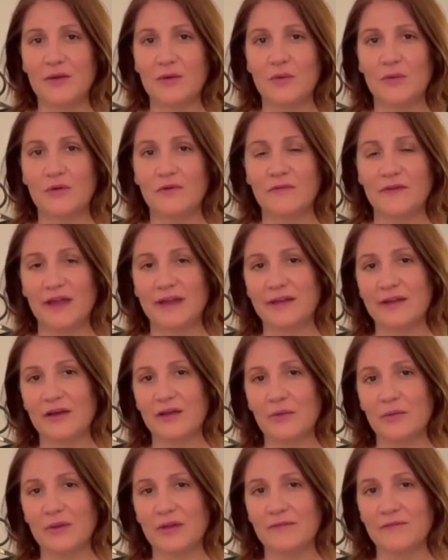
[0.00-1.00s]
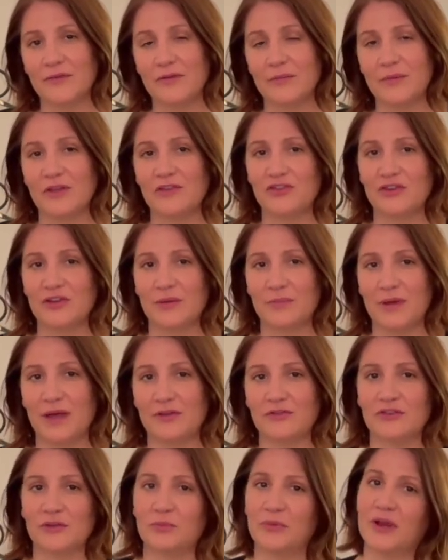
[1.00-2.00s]
We'll find out information
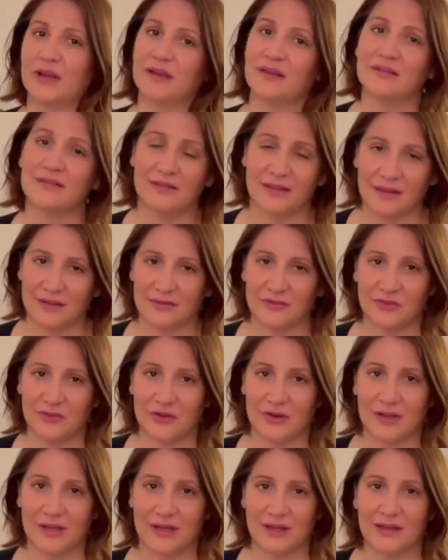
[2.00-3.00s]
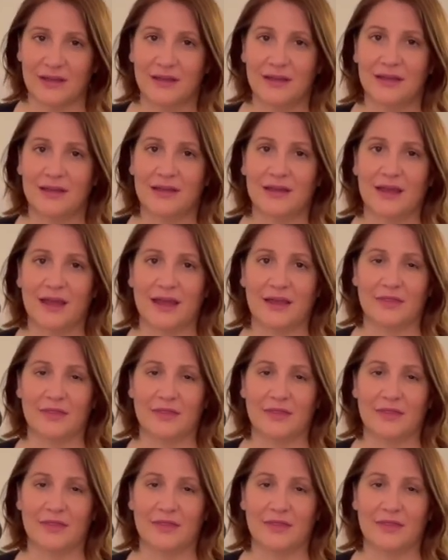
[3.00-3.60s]
about your pregnancy history and the